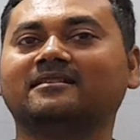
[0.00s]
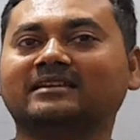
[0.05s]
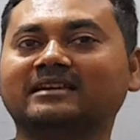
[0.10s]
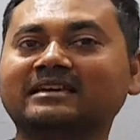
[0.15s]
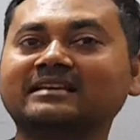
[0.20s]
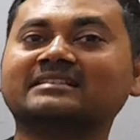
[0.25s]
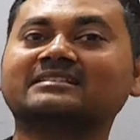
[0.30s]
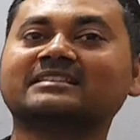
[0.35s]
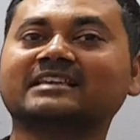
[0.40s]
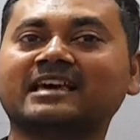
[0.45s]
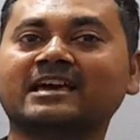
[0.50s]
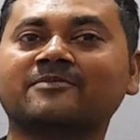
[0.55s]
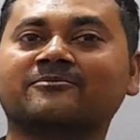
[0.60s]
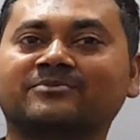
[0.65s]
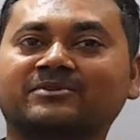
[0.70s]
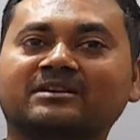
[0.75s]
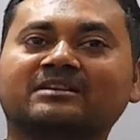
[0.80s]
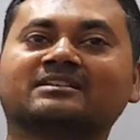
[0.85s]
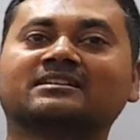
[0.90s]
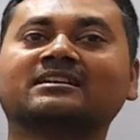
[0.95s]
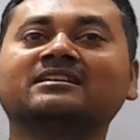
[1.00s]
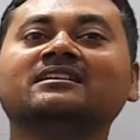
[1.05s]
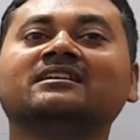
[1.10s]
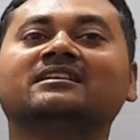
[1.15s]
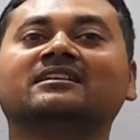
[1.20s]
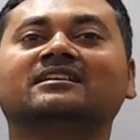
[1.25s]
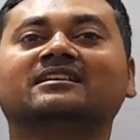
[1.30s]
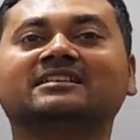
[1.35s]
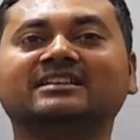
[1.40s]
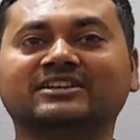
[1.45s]
is a federal
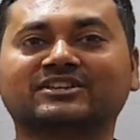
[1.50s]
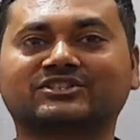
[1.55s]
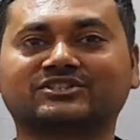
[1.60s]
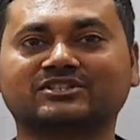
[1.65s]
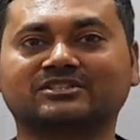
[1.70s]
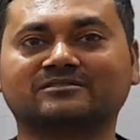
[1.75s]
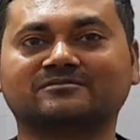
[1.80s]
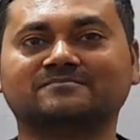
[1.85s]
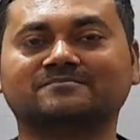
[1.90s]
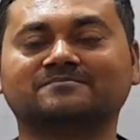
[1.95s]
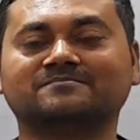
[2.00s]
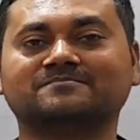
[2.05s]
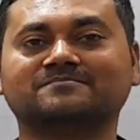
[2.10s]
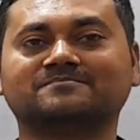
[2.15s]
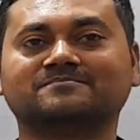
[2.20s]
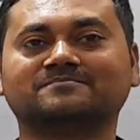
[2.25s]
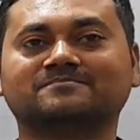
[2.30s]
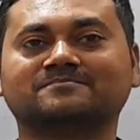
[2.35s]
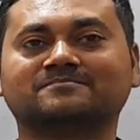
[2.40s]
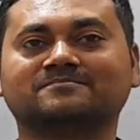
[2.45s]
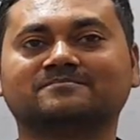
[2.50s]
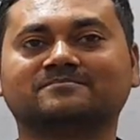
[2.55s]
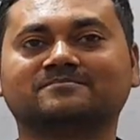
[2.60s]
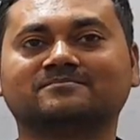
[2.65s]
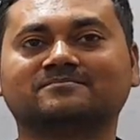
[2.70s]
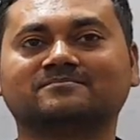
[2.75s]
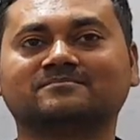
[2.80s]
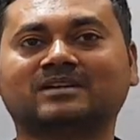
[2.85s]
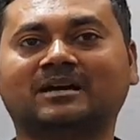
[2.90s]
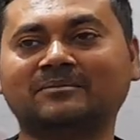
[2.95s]
nation.
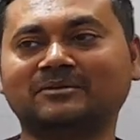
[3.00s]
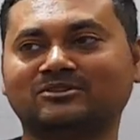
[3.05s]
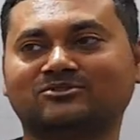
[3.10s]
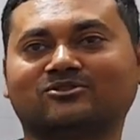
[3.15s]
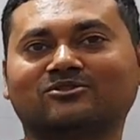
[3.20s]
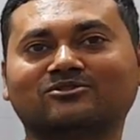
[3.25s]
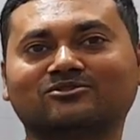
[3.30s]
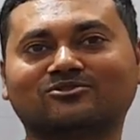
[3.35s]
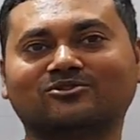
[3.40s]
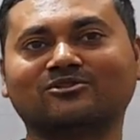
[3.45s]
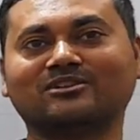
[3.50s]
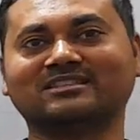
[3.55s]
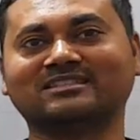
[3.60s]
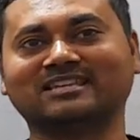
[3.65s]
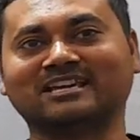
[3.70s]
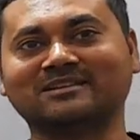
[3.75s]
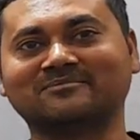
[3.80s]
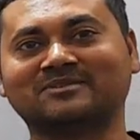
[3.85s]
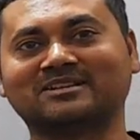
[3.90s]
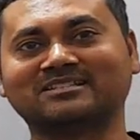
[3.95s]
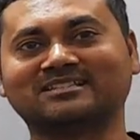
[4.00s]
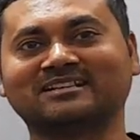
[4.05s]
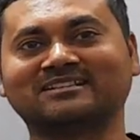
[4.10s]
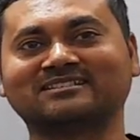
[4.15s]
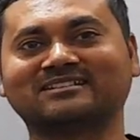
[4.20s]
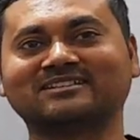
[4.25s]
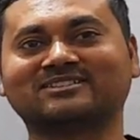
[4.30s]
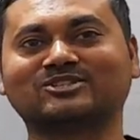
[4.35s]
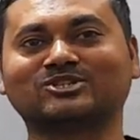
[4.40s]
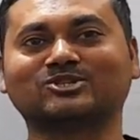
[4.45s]
I mean, don't go in the
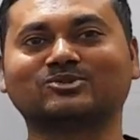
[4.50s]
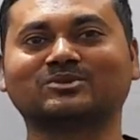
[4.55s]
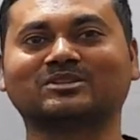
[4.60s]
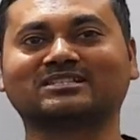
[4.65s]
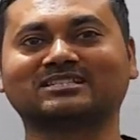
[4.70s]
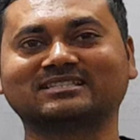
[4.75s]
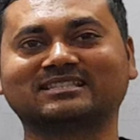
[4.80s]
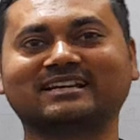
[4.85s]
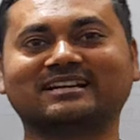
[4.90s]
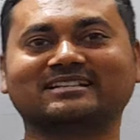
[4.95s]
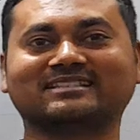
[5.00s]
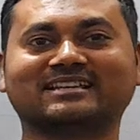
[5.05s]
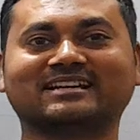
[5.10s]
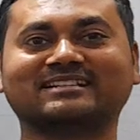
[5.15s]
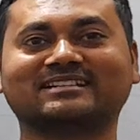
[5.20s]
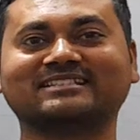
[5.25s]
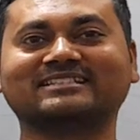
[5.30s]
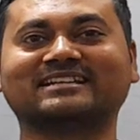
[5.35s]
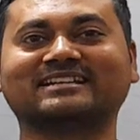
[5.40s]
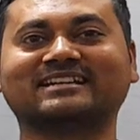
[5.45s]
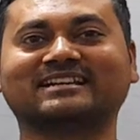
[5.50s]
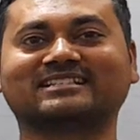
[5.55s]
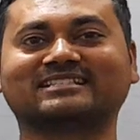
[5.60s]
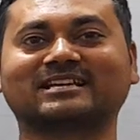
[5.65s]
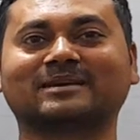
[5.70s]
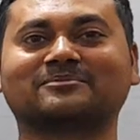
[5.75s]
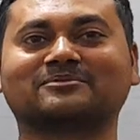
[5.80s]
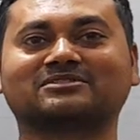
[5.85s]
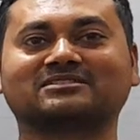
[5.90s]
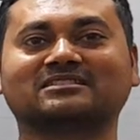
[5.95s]
emergency situation, that is an
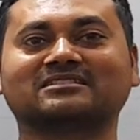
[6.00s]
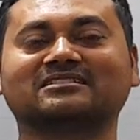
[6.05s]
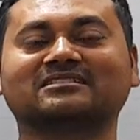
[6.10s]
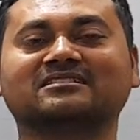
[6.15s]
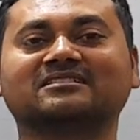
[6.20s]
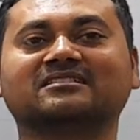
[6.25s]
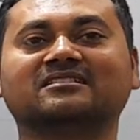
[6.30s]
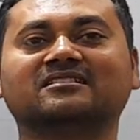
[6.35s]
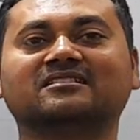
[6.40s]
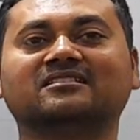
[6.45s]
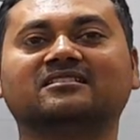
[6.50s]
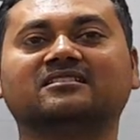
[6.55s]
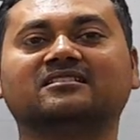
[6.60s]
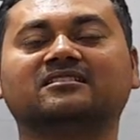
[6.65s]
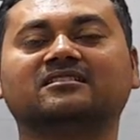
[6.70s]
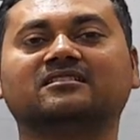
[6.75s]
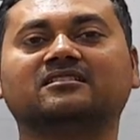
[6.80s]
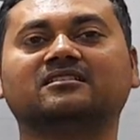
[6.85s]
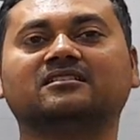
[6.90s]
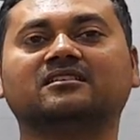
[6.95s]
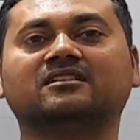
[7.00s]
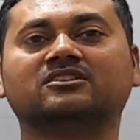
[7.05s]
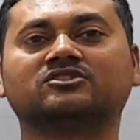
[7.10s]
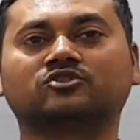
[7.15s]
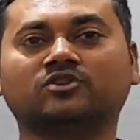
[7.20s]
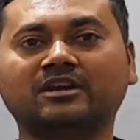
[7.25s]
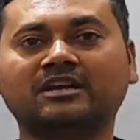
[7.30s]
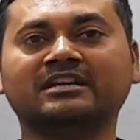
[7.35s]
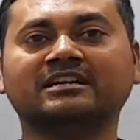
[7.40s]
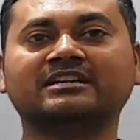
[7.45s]
exception.
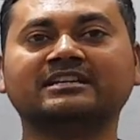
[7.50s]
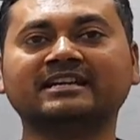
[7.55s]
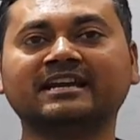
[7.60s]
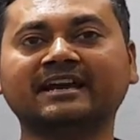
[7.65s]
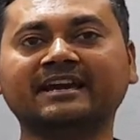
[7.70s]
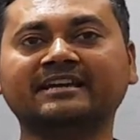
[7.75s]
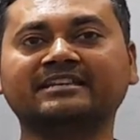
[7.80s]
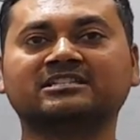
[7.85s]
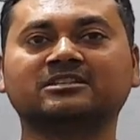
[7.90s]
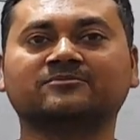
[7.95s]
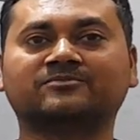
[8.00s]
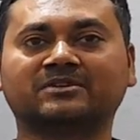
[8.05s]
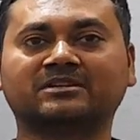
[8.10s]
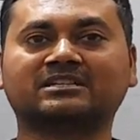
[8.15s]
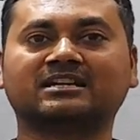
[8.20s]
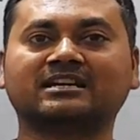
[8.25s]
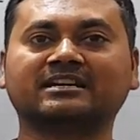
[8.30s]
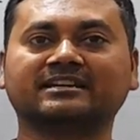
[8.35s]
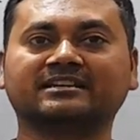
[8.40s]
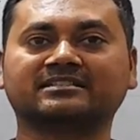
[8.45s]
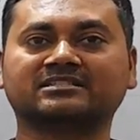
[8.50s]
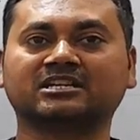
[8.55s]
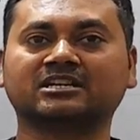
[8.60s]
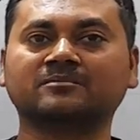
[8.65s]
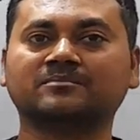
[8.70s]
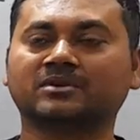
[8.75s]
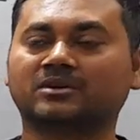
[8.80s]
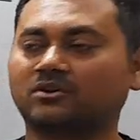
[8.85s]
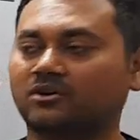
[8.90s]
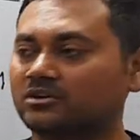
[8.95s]
So India is a federal
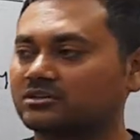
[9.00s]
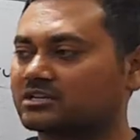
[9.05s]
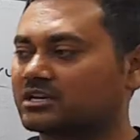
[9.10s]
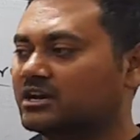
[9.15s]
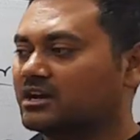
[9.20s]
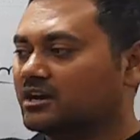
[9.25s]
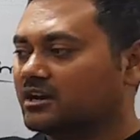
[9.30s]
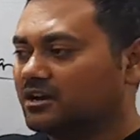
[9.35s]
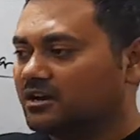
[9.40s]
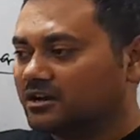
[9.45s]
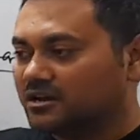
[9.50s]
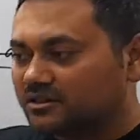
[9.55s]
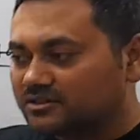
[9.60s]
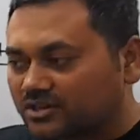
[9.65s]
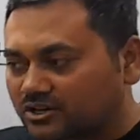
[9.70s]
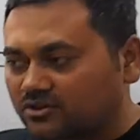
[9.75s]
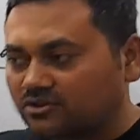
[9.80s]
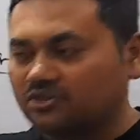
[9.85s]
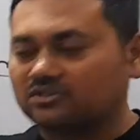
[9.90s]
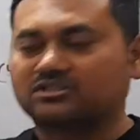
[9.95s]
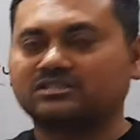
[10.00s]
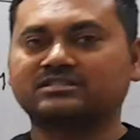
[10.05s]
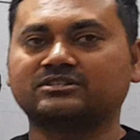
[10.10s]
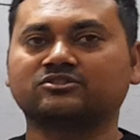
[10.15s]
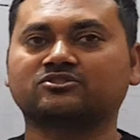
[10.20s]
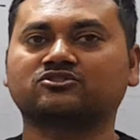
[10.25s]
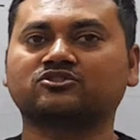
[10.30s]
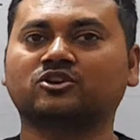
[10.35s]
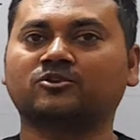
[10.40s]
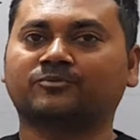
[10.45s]
nation because the
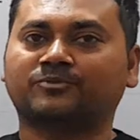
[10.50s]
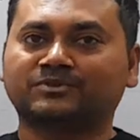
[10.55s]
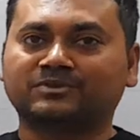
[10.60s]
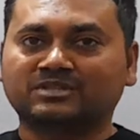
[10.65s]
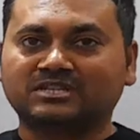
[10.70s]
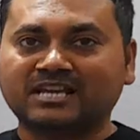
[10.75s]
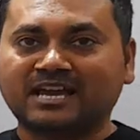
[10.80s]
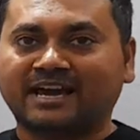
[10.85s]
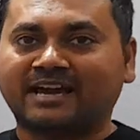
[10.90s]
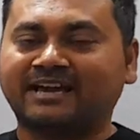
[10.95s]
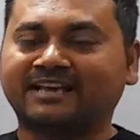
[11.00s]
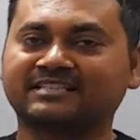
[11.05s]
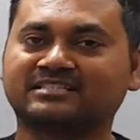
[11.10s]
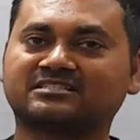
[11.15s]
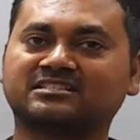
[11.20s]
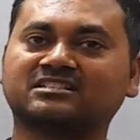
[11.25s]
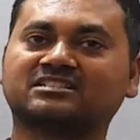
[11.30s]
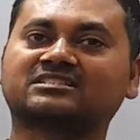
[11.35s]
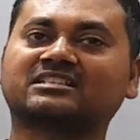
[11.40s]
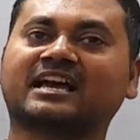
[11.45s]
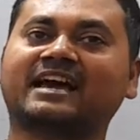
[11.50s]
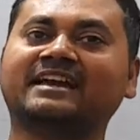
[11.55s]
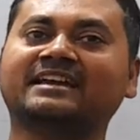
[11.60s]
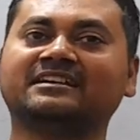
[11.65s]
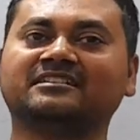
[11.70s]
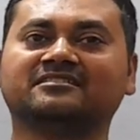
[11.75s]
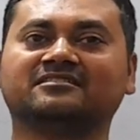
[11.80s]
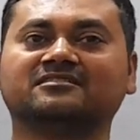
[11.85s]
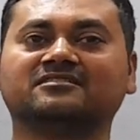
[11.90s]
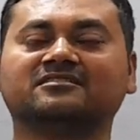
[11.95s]
Constitution of India has
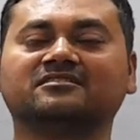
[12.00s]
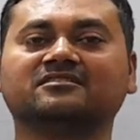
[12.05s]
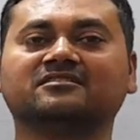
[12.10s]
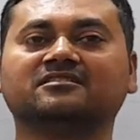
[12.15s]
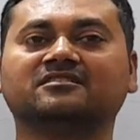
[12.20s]
designed